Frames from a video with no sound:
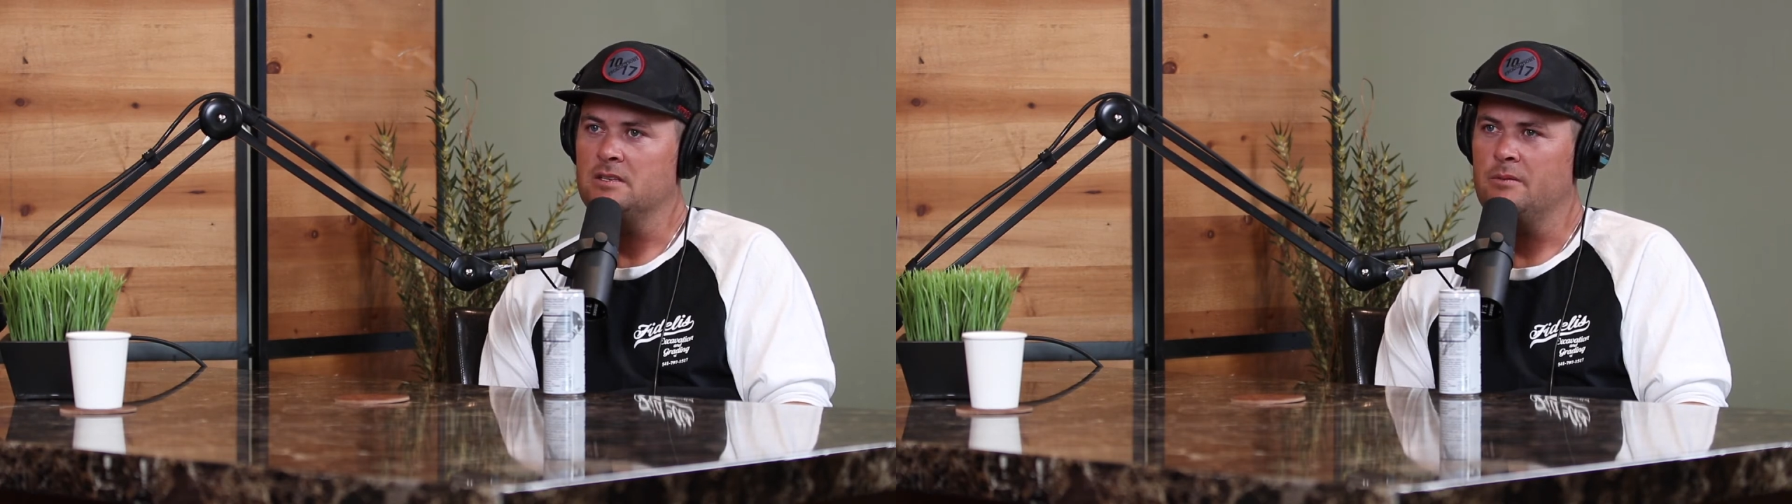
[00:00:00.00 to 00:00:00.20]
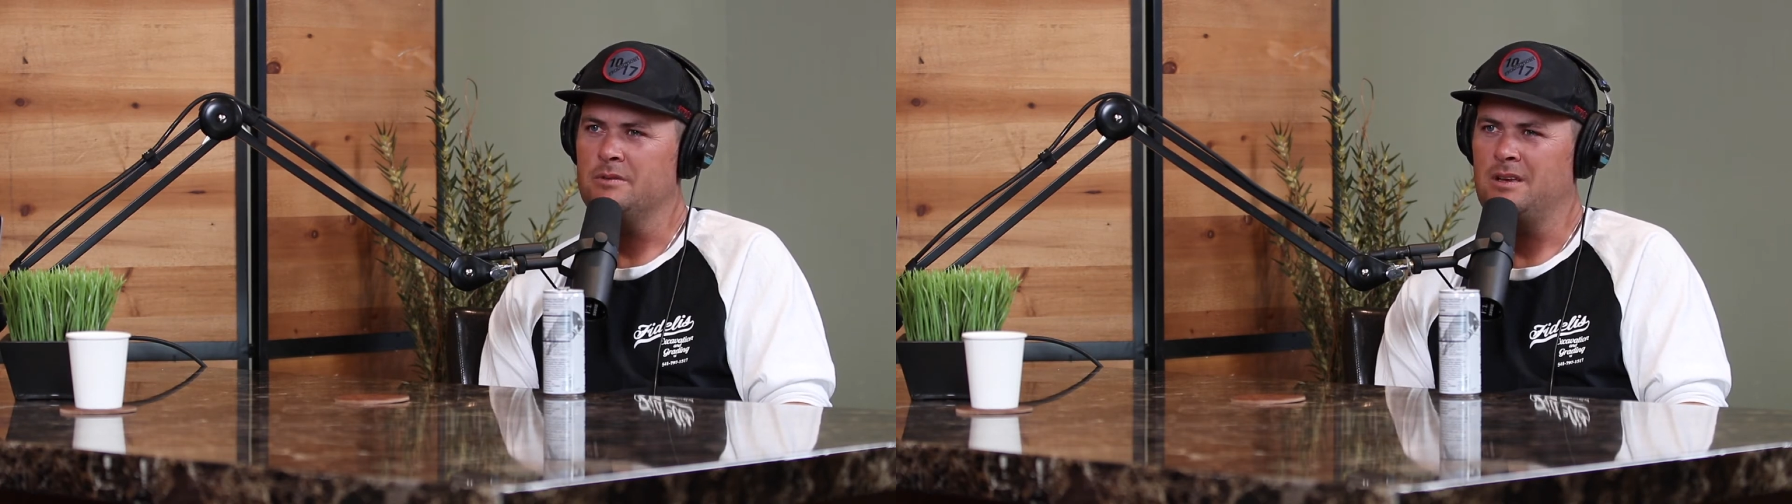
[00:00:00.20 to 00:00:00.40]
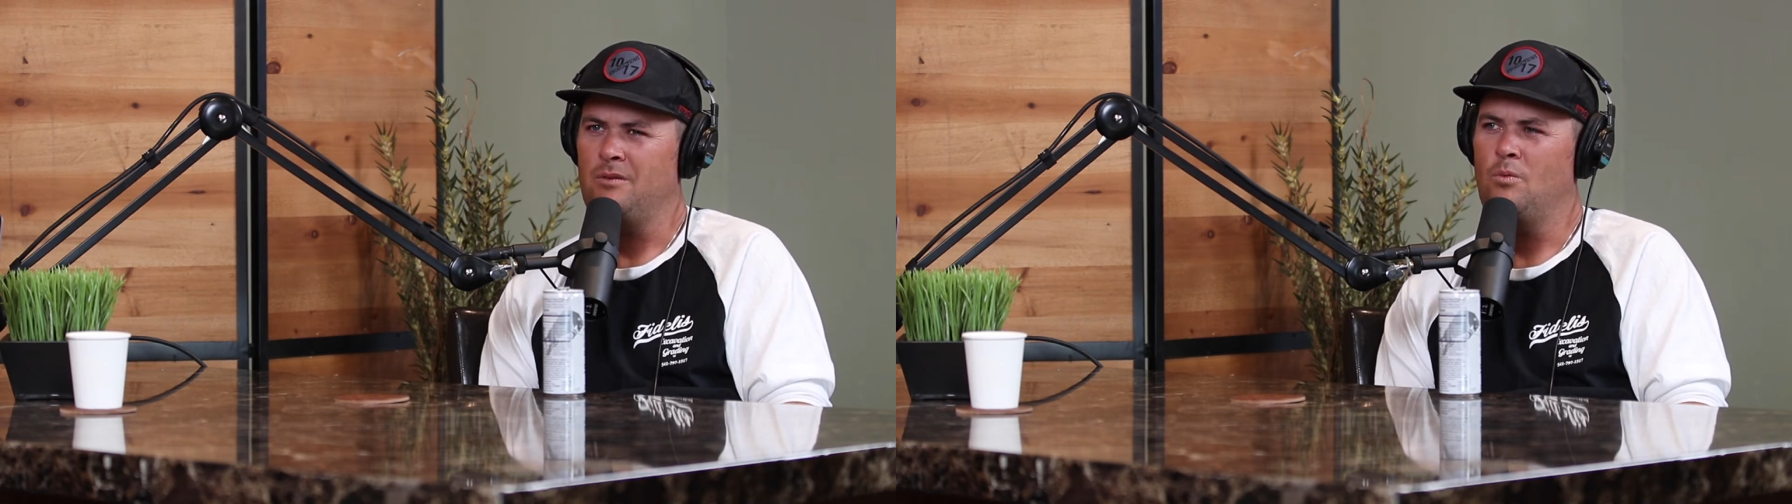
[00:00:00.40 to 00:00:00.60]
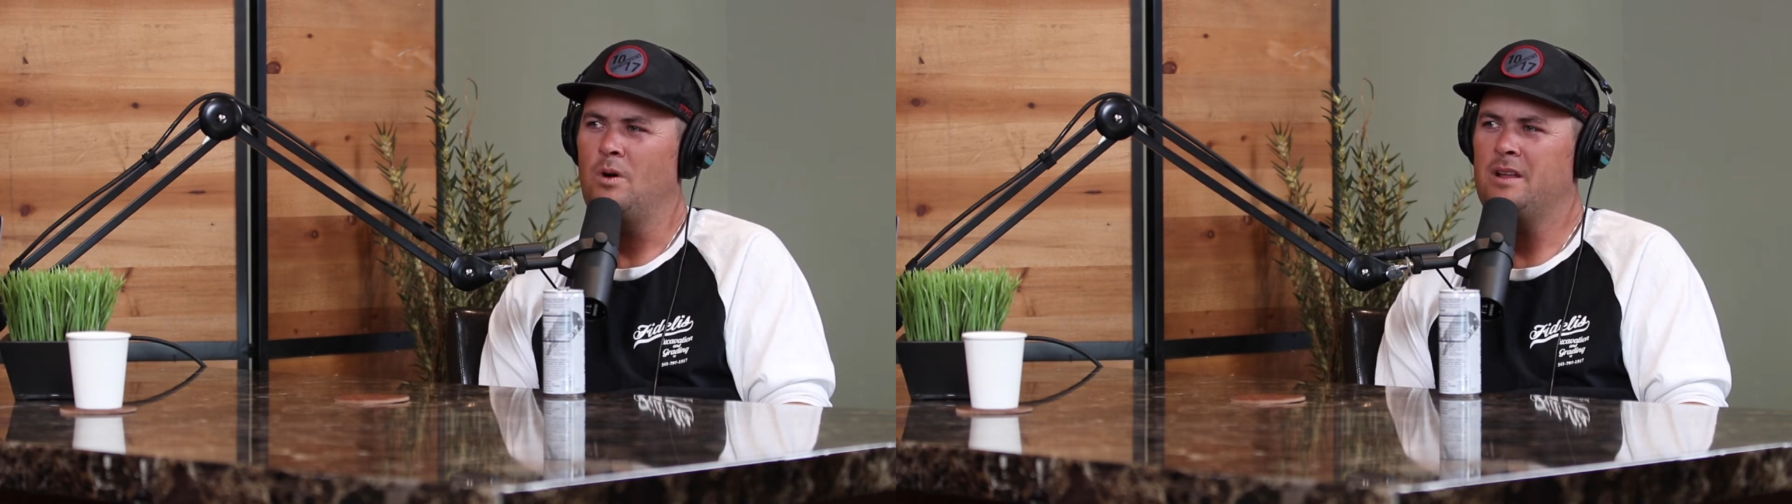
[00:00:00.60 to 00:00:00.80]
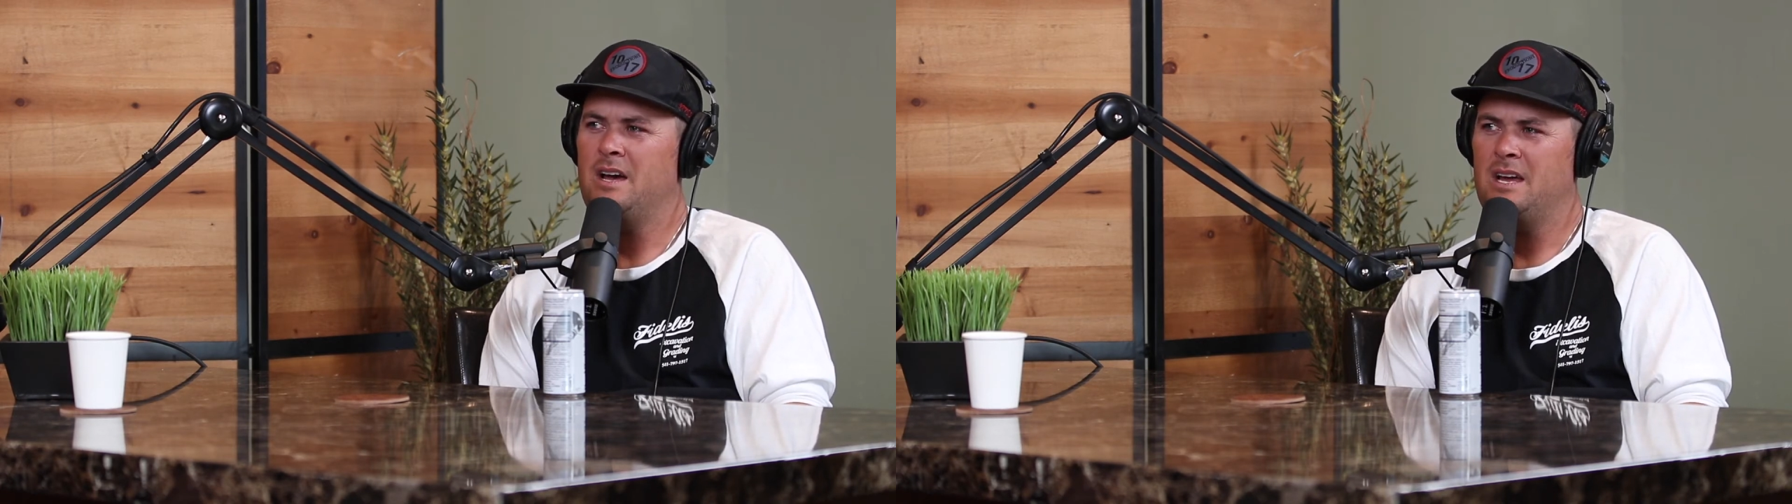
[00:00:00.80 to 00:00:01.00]
And everyone's like,
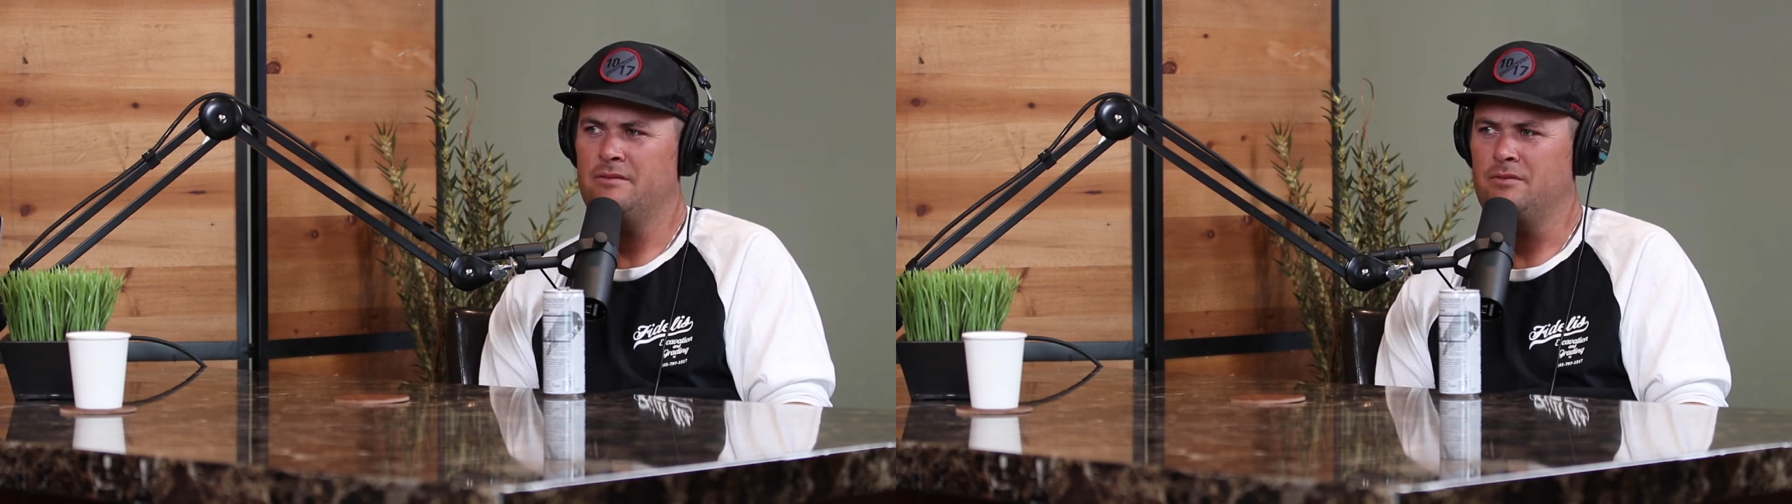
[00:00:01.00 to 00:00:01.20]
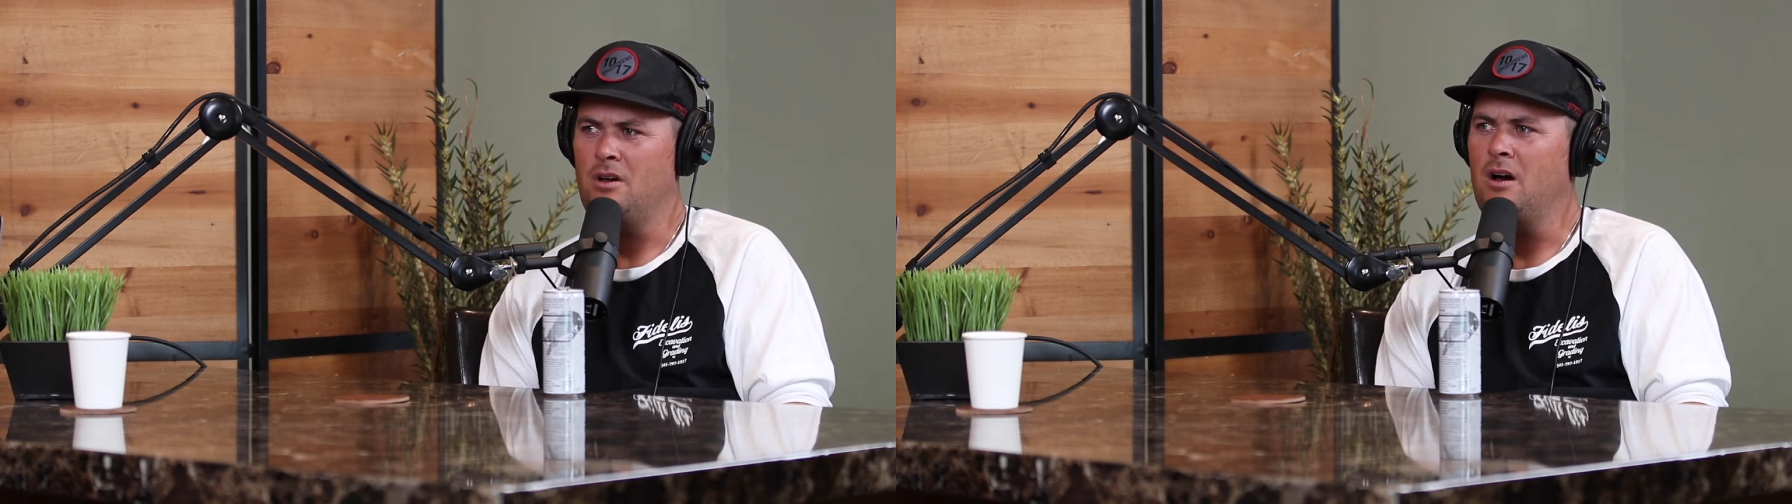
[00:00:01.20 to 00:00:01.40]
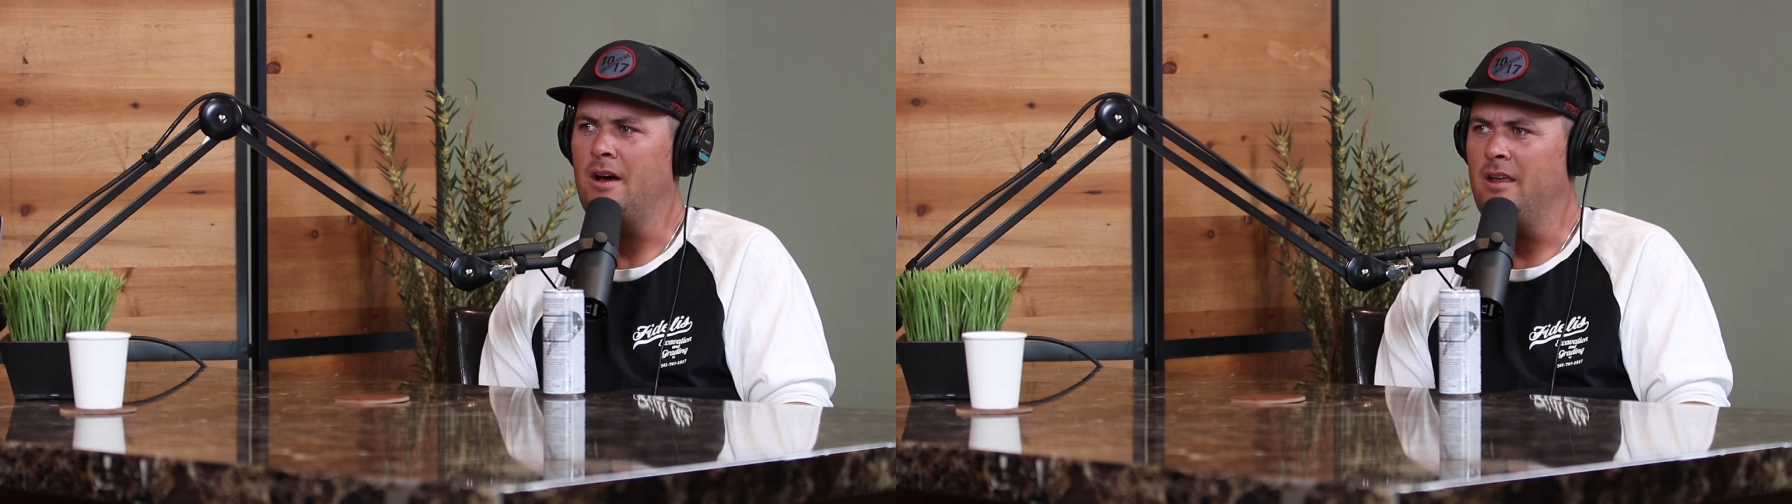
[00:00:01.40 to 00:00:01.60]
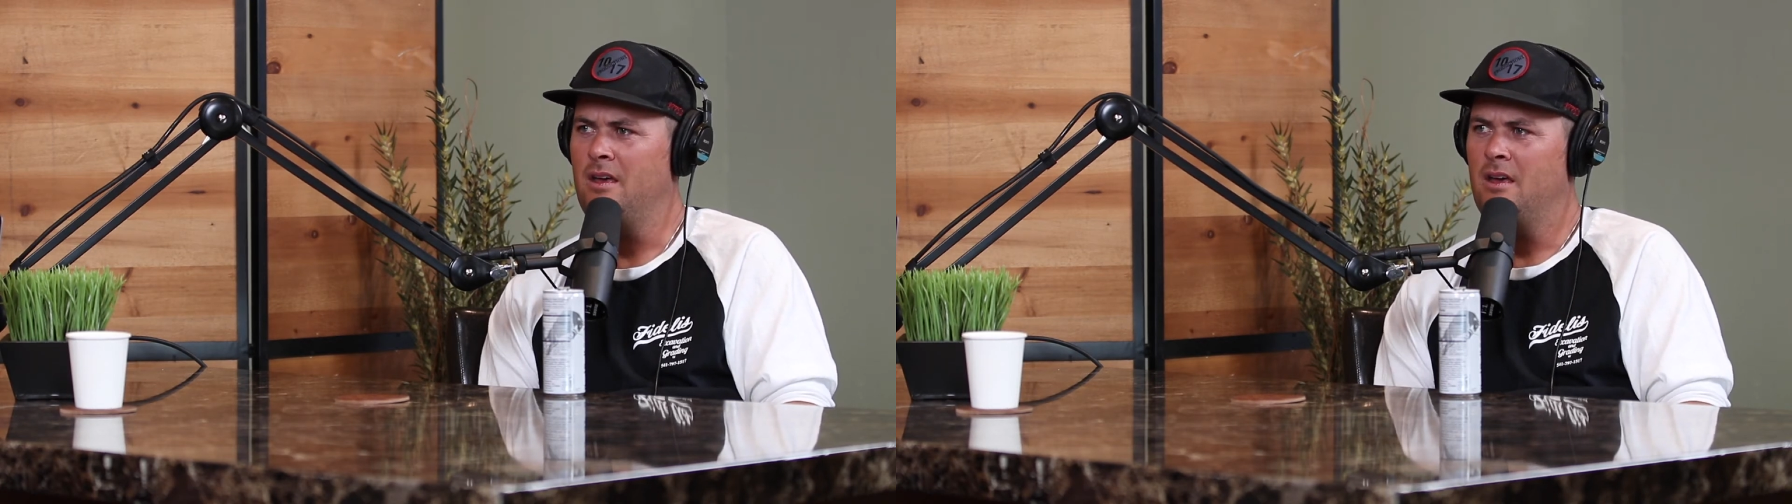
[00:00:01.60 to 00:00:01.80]
what kind of God?